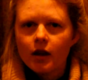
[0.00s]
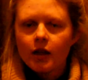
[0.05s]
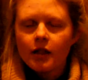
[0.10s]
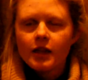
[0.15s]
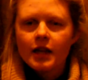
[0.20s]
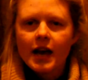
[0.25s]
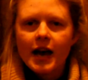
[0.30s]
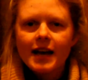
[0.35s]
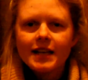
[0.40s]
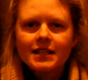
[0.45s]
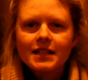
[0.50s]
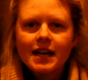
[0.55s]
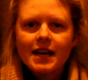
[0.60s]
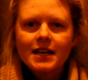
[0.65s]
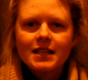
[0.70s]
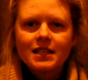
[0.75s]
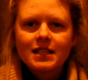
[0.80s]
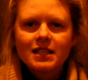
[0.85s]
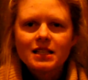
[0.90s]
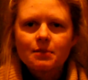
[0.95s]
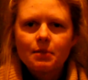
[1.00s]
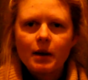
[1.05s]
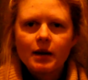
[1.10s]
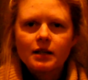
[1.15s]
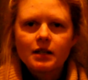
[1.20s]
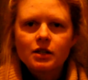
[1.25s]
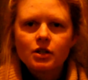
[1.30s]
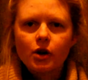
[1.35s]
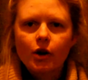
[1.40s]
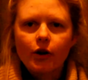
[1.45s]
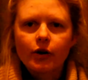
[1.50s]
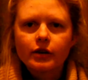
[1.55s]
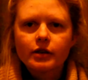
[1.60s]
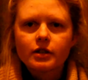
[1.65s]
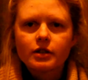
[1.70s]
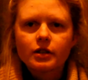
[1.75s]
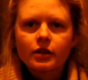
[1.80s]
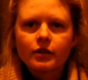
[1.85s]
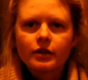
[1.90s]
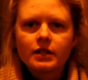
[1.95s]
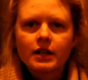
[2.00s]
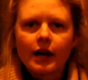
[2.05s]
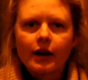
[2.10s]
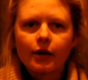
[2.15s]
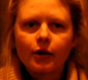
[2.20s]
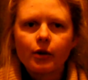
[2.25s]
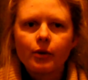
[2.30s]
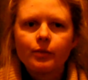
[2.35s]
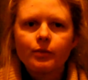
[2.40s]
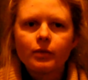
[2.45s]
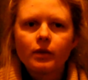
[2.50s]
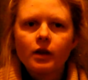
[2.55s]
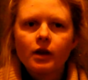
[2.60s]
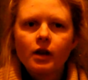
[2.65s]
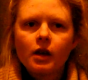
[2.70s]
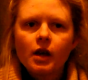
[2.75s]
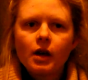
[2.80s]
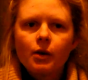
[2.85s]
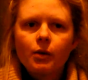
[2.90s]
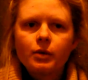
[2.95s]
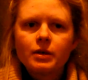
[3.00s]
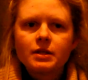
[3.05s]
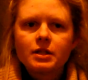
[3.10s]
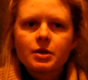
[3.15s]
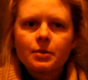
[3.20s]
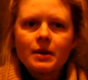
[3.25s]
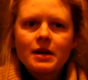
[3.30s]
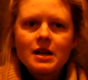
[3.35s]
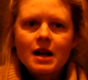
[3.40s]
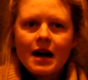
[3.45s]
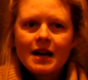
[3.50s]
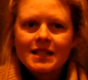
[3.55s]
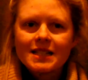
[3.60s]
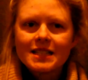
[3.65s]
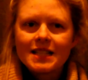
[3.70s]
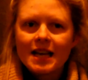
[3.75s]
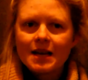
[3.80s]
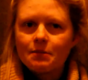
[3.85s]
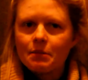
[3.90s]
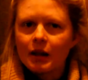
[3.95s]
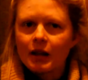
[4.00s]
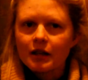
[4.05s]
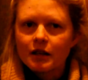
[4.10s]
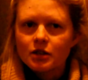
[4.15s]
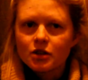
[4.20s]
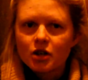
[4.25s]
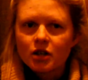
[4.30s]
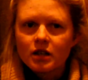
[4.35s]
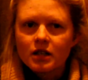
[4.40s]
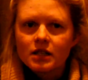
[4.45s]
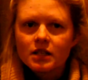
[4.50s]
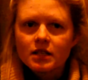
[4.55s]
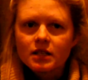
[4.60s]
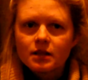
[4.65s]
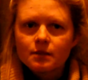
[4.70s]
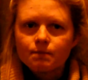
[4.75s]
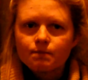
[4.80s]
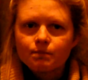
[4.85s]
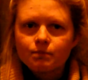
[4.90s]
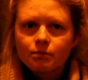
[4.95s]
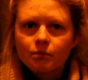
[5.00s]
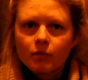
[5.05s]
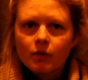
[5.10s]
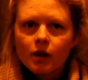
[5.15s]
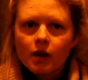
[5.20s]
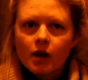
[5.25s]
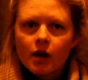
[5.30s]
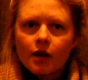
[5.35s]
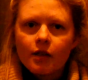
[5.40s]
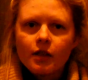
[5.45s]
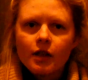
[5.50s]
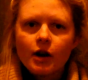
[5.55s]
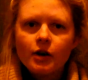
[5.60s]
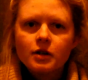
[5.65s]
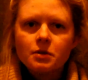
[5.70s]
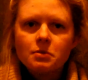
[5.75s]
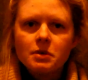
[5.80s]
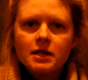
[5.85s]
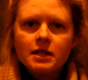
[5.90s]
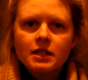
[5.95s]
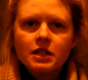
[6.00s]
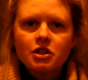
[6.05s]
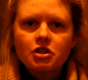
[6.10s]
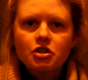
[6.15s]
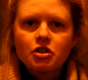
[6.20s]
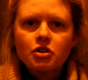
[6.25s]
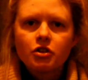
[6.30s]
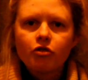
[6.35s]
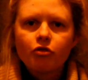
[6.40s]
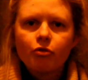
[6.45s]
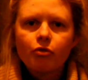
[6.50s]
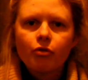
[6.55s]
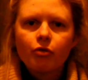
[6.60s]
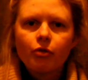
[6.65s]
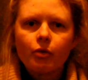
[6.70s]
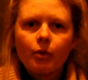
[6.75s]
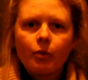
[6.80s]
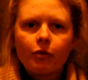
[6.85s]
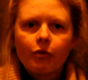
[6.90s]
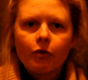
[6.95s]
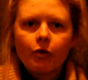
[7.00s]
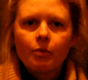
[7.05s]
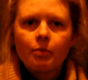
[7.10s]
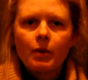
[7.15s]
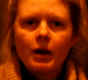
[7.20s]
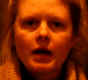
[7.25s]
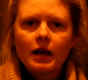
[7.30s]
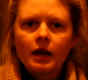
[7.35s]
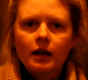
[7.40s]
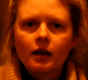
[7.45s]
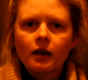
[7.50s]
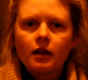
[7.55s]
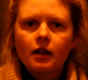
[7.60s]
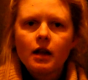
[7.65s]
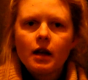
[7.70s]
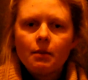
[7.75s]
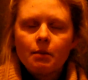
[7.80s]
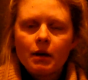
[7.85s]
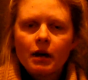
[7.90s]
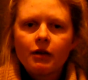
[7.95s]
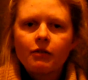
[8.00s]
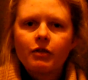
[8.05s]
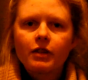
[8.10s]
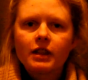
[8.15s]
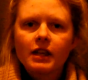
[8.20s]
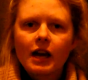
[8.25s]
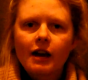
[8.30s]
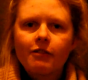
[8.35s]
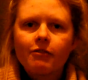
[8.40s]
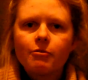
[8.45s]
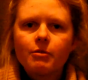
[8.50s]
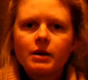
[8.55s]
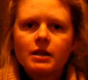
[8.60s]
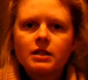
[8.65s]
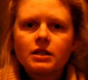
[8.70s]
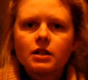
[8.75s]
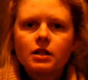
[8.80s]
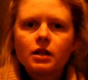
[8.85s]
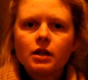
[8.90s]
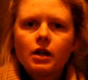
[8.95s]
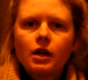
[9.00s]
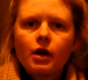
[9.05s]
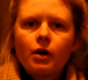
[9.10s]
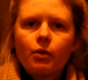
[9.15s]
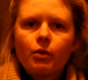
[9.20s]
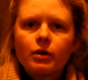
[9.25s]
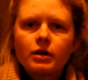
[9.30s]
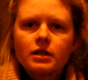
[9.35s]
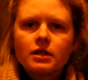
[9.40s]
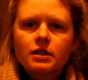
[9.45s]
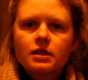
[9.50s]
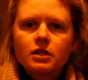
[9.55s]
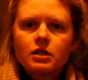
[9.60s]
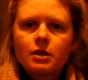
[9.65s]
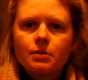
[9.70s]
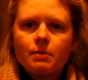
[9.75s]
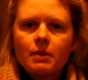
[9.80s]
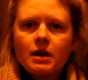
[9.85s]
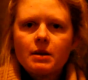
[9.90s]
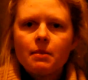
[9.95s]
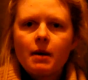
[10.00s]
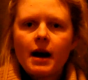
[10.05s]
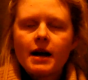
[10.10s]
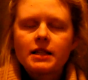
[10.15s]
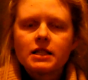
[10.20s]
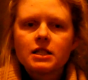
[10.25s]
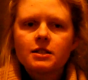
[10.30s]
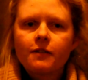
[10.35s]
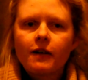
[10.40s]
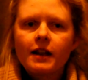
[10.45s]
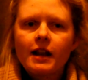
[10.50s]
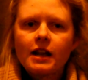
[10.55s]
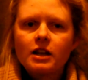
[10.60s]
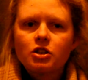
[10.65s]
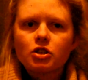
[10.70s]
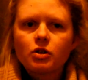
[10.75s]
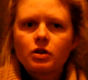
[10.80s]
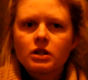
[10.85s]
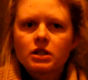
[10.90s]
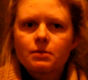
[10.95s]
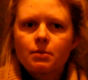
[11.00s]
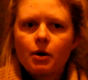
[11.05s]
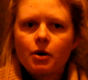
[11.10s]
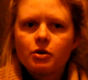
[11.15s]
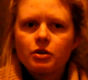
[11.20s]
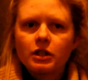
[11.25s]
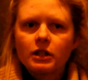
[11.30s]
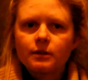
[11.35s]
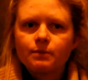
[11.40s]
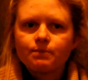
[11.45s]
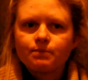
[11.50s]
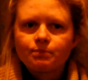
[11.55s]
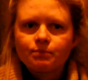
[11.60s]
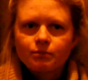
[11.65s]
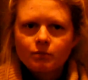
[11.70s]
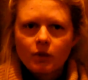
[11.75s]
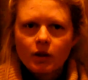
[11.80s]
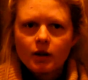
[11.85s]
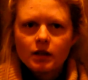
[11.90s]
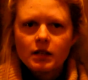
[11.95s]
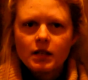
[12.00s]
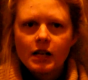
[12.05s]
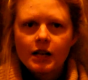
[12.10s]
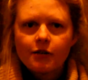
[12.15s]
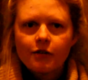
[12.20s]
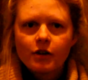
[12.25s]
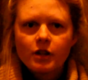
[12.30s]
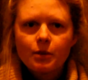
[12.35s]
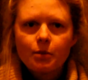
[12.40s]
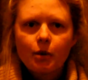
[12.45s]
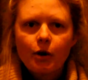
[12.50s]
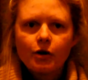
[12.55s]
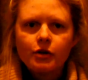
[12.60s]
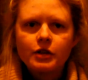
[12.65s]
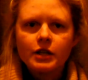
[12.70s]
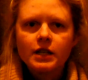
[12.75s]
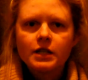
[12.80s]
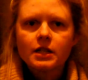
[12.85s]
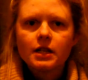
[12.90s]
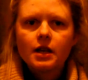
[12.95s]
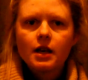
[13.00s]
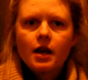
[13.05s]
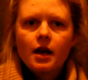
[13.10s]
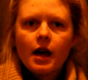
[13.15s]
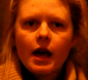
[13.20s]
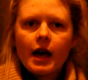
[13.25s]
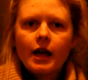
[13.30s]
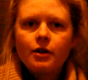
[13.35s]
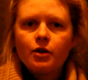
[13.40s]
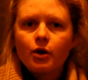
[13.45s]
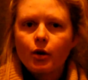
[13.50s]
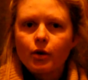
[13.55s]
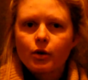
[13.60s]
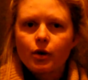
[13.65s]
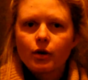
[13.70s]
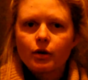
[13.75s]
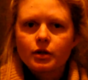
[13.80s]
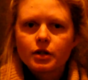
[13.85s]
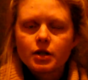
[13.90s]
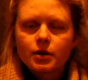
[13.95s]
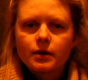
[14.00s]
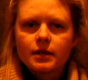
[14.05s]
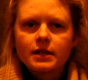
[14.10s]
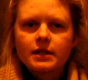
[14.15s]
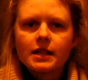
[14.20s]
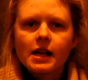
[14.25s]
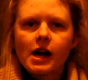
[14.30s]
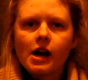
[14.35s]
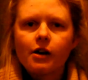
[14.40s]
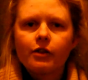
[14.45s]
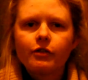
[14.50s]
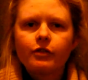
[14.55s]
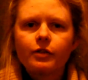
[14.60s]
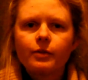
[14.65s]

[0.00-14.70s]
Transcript: The RTA's expected costs on the tunnel was to be $98 million. The ultimate intention being for the government was to minimise its financial exposure, delivering the project at no cost to itself.